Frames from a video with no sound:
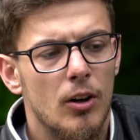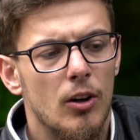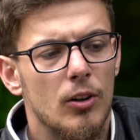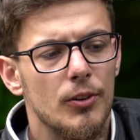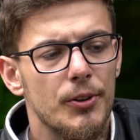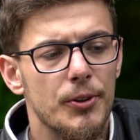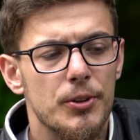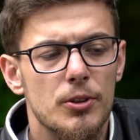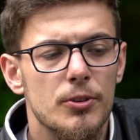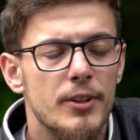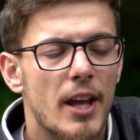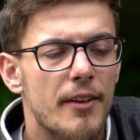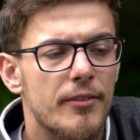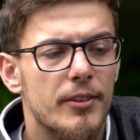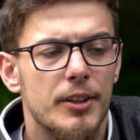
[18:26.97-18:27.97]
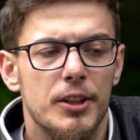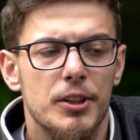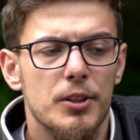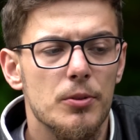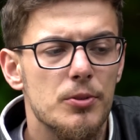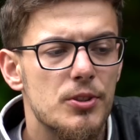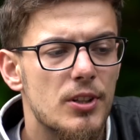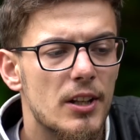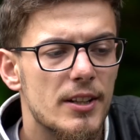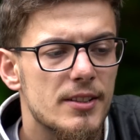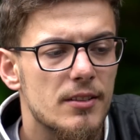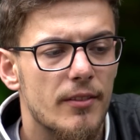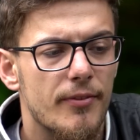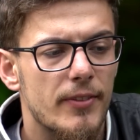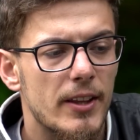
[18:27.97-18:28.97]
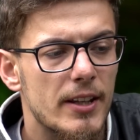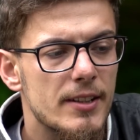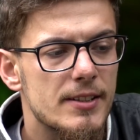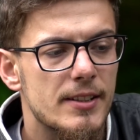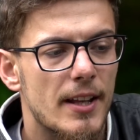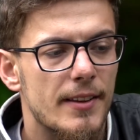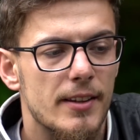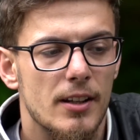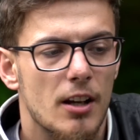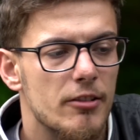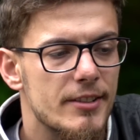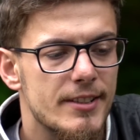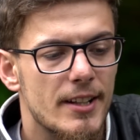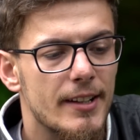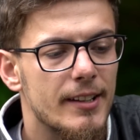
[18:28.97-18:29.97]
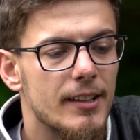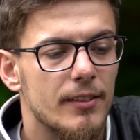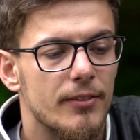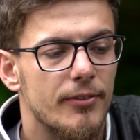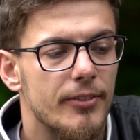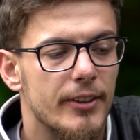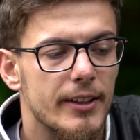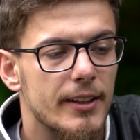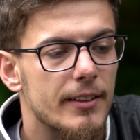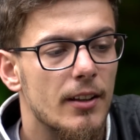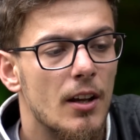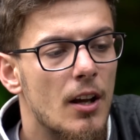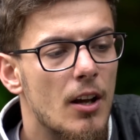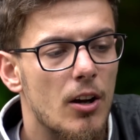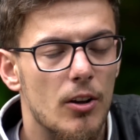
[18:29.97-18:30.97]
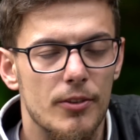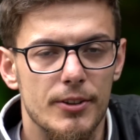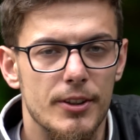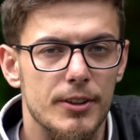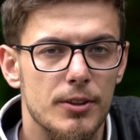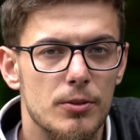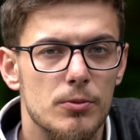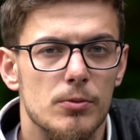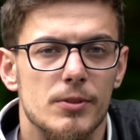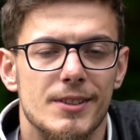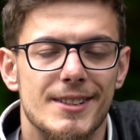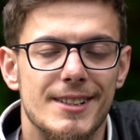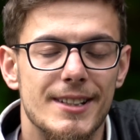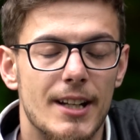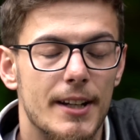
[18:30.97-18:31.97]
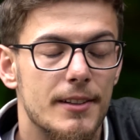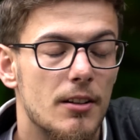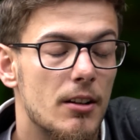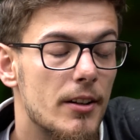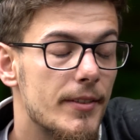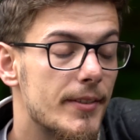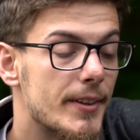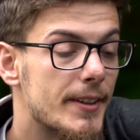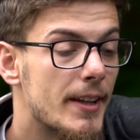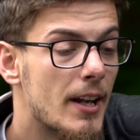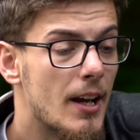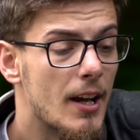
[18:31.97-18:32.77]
Although you don't have a huge list of things that the Kawasaki fitted on the new Z900,